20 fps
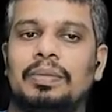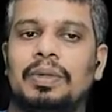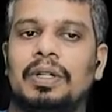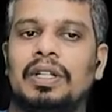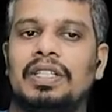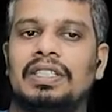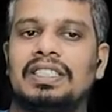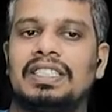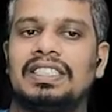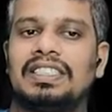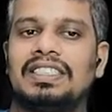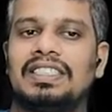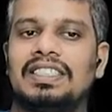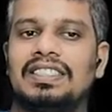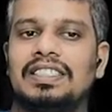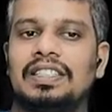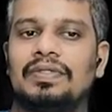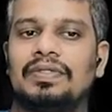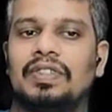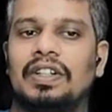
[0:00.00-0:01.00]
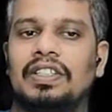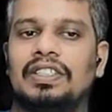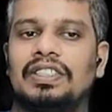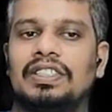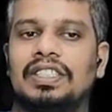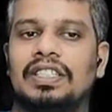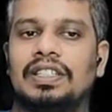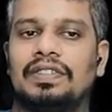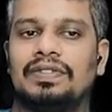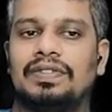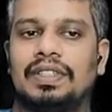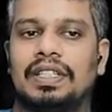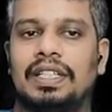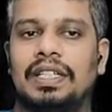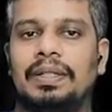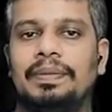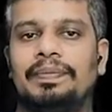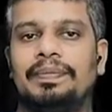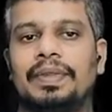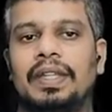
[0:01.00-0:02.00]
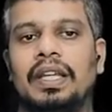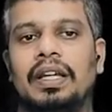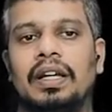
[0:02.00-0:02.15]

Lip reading: polarization as a function of time.